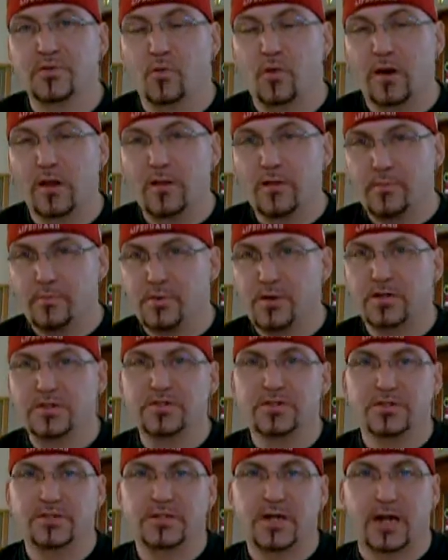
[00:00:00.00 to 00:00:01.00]
one of the
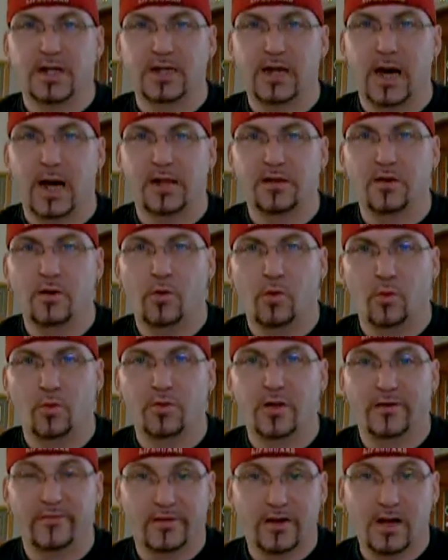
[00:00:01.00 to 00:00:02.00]
prisoners had gotten a
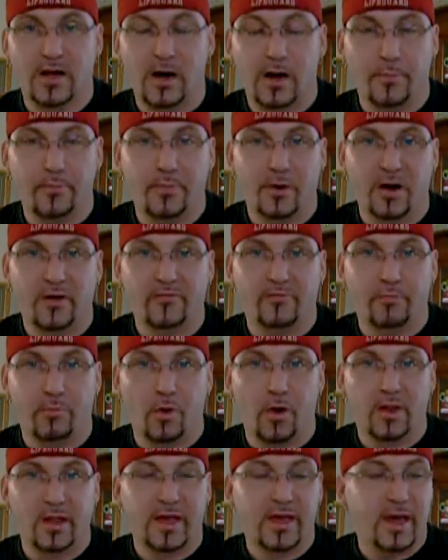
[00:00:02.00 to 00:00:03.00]
hold of a cup of
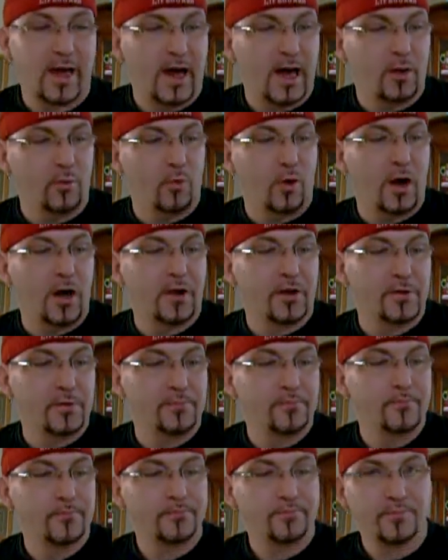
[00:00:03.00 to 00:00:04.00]
boiling hot water.
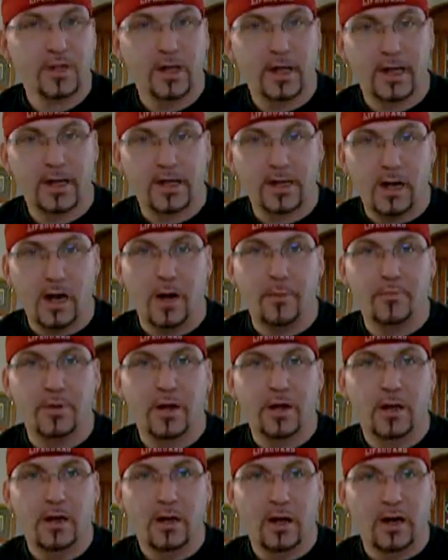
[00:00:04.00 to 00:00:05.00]
A cup
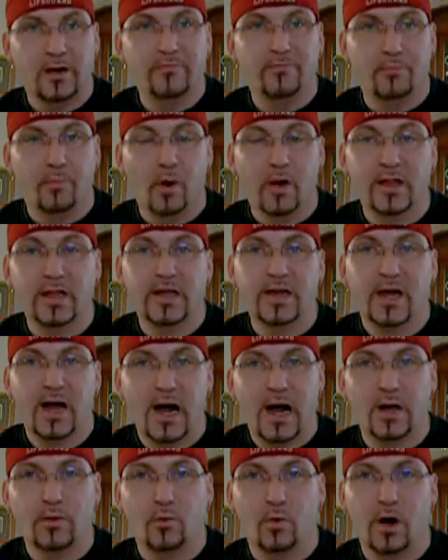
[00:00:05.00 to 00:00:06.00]
of boiling
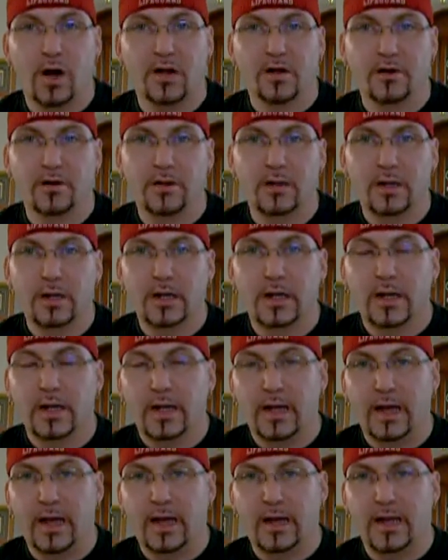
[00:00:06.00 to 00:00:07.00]
hot water,
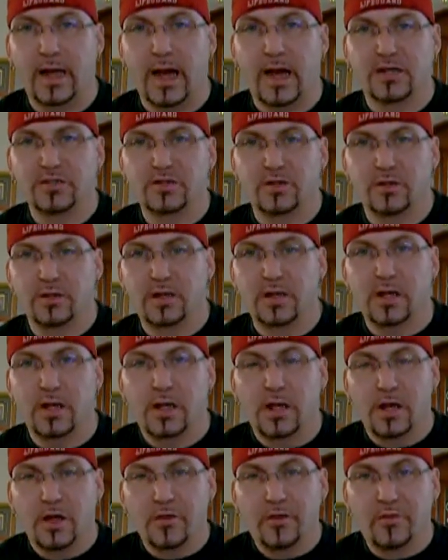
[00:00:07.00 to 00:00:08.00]
and actually
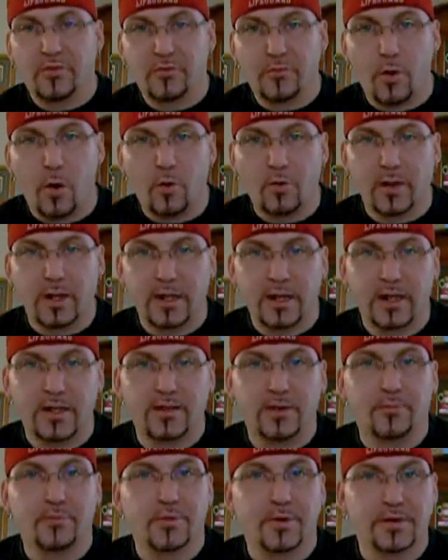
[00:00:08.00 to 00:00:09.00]
thrown it
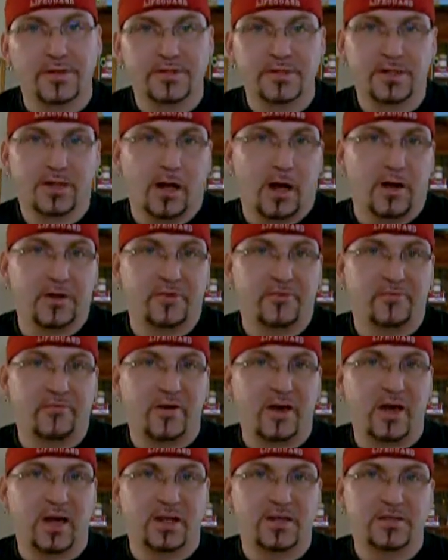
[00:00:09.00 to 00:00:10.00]
in the prison guard's
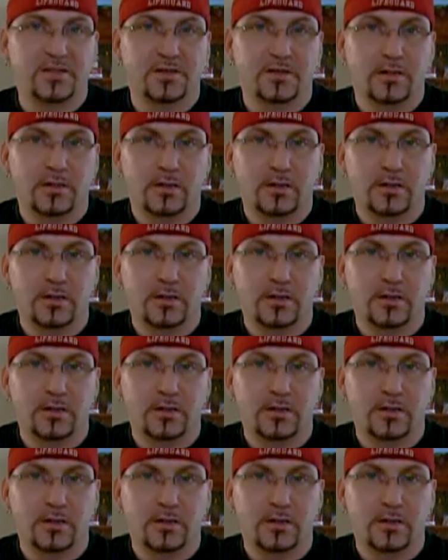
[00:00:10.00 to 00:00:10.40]
face,